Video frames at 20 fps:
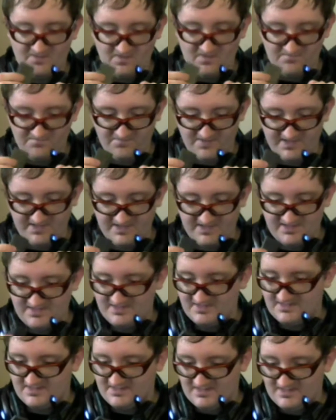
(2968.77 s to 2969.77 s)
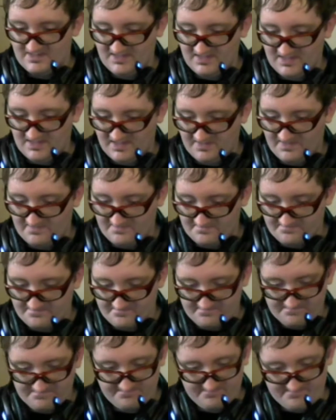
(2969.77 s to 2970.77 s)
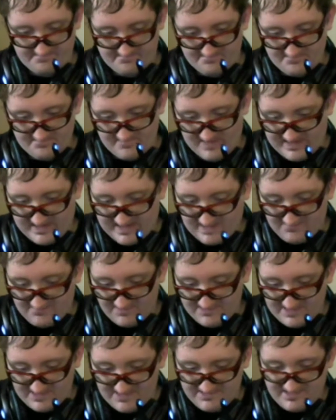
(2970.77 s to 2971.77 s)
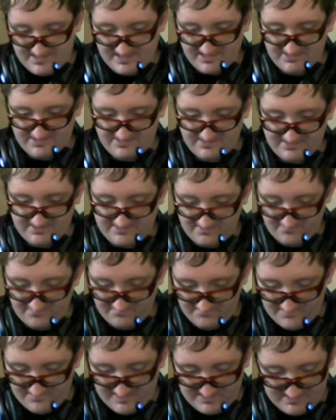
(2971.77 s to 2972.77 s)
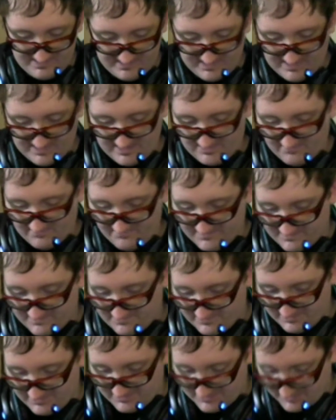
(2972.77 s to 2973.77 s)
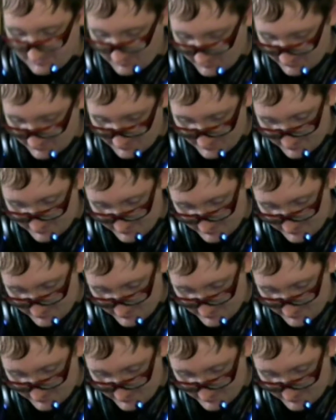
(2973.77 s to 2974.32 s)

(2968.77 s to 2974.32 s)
Hopefully, I can't really test that because I don't think. Again, I don't think there's any charge.